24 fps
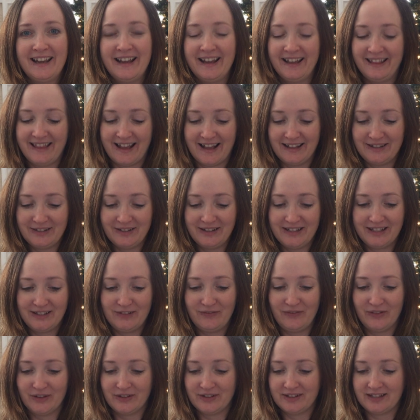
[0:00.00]
That's what this
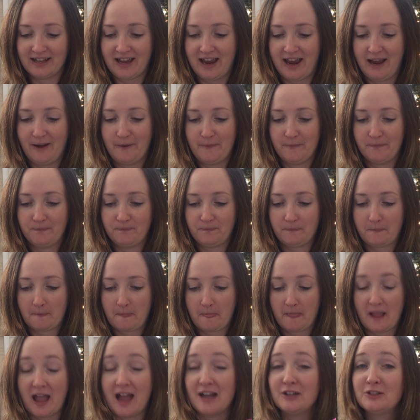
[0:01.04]
feels like.
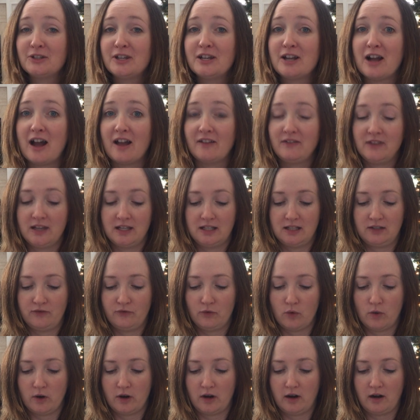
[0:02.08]
I actually got this
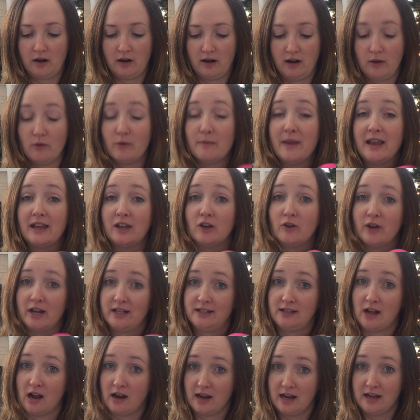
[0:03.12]
for, it would make a great
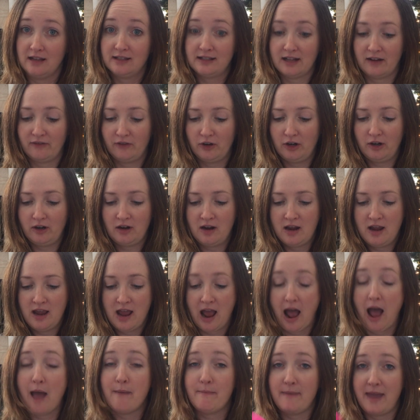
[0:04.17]
stocking stuffer.
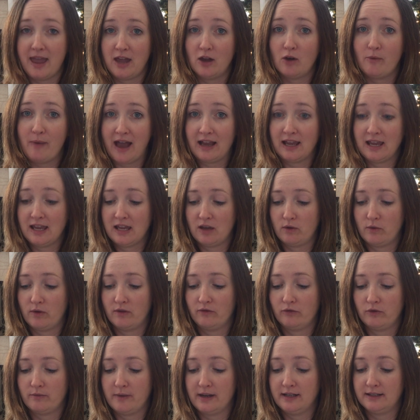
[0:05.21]
I may go back and get one
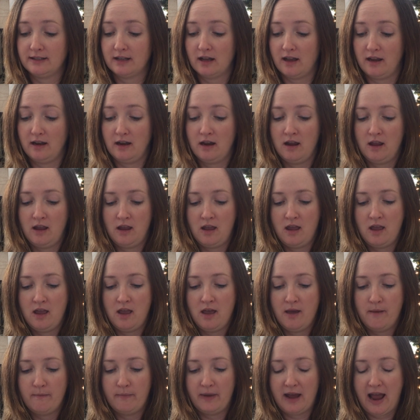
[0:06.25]
for my son.
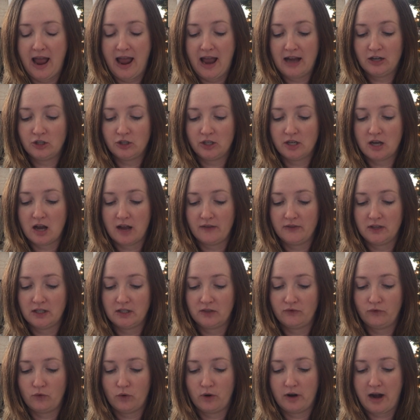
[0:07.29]
But I actually got this
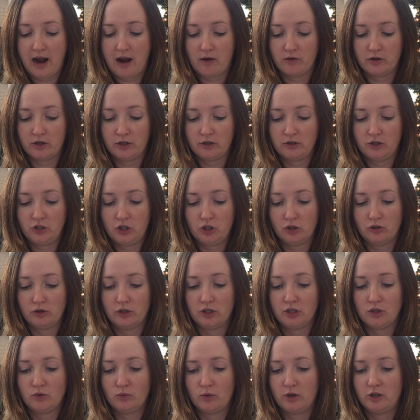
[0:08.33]
for our
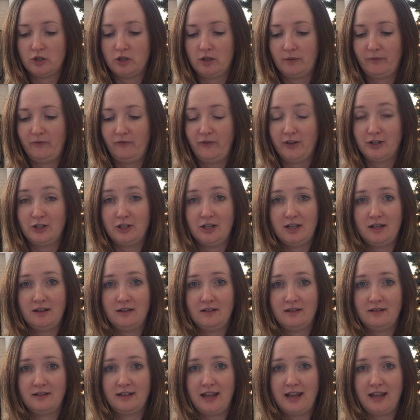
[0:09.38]
children's worship fidget